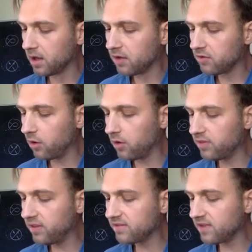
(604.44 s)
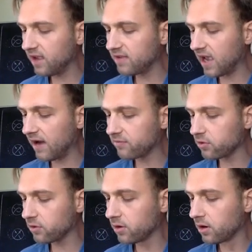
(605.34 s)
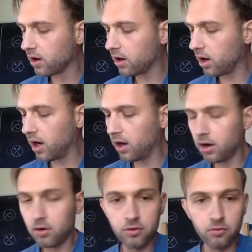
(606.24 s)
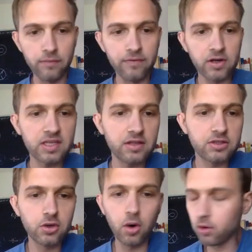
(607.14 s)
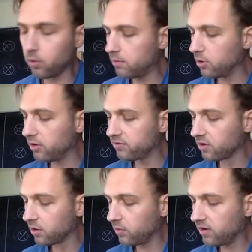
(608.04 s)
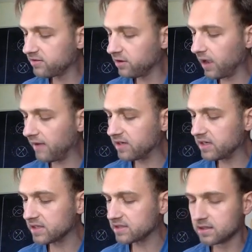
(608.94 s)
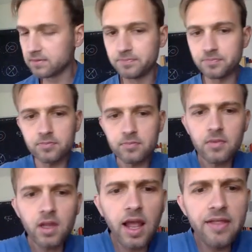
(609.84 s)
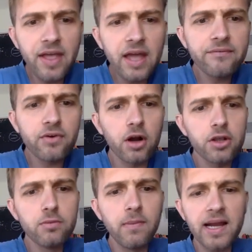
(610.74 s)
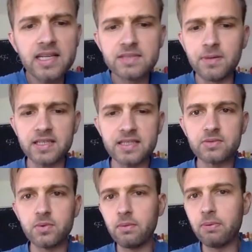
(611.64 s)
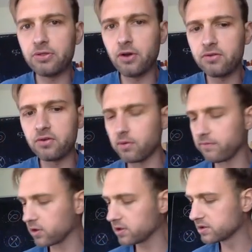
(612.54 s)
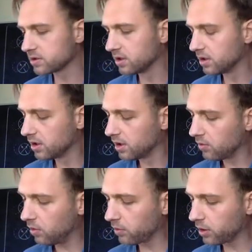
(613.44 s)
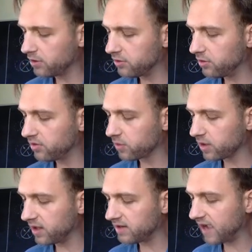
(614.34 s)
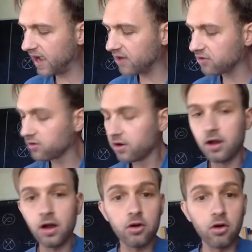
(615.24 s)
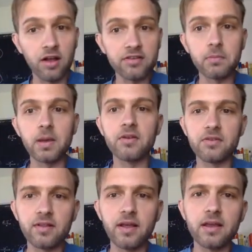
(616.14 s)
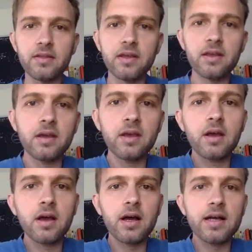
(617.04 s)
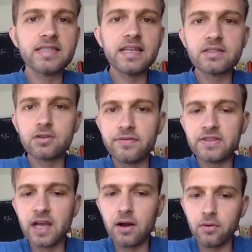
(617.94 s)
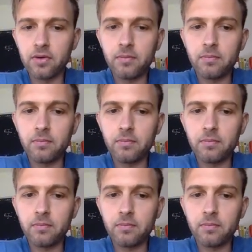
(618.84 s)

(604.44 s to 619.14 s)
So in this case, after reversing the two R1 moves, we still have a disk. And then for our U minus splices, when we put those in reverse, what we're going to do is we're going to attach a crossing band, just like in the state surface algorithm.